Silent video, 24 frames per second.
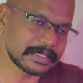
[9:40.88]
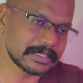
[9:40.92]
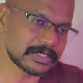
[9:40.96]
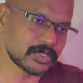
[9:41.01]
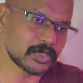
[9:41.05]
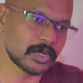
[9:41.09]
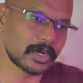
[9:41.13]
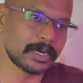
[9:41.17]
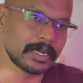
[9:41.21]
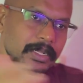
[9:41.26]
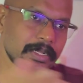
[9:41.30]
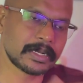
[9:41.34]

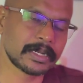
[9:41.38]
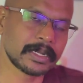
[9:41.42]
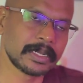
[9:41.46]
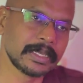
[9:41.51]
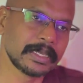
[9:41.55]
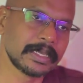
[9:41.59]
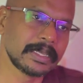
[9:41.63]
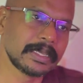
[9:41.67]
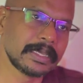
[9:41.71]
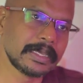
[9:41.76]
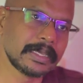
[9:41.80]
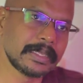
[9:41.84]
disorder.
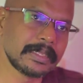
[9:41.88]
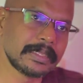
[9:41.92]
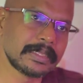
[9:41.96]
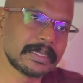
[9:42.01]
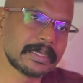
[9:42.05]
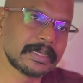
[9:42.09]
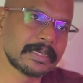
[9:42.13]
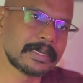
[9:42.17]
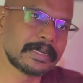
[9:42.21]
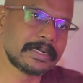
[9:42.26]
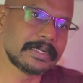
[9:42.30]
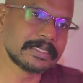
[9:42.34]
in
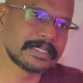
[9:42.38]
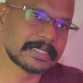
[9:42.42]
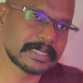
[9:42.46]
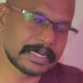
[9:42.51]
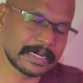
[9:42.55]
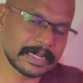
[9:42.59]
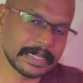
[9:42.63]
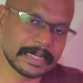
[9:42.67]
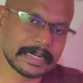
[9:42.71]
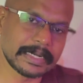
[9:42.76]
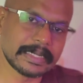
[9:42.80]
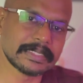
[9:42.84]
the
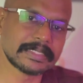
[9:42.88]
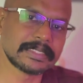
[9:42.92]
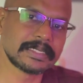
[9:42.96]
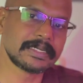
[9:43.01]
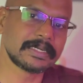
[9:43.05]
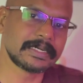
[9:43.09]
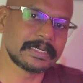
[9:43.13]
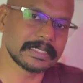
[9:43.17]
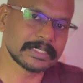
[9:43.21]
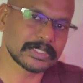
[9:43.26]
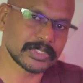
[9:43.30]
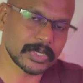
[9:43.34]
disintegration
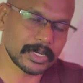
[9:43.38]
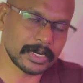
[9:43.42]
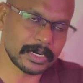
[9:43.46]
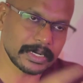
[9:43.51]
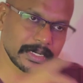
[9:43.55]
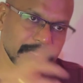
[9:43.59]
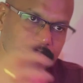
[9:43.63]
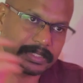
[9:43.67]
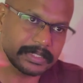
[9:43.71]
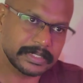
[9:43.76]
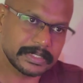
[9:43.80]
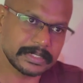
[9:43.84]
or
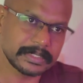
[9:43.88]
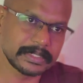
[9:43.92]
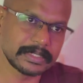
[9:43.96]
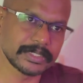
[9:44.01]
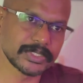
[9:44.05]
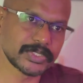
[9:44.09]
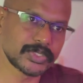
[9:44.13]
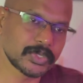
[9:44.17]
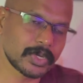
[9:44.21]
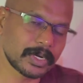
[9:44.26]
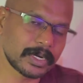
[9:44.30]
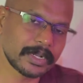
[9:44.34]
disorganization
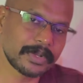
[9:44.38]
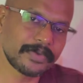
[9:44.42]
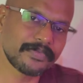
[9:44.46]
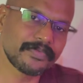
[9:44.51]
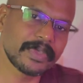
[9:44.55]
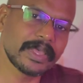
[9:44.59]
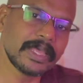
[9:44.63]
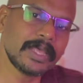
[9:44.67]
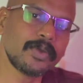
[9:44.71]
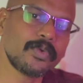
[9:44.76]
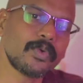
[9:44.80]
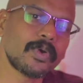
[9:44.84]
disorder,
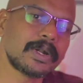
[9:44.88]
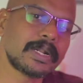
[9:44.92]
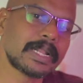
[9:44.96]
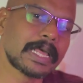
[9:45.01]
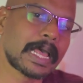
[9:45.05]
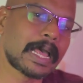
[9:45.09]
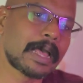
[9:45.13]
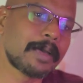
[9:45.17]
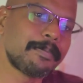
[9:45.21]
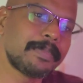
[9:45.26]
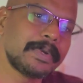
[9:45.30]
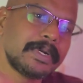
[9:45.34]
where what
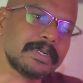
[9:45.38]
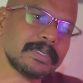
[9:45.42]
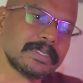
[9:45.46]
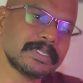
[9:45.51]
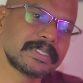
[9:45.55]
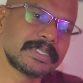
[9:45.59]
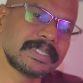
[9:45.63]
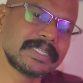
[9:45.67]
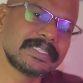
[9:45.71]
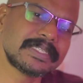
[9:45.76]
happened is the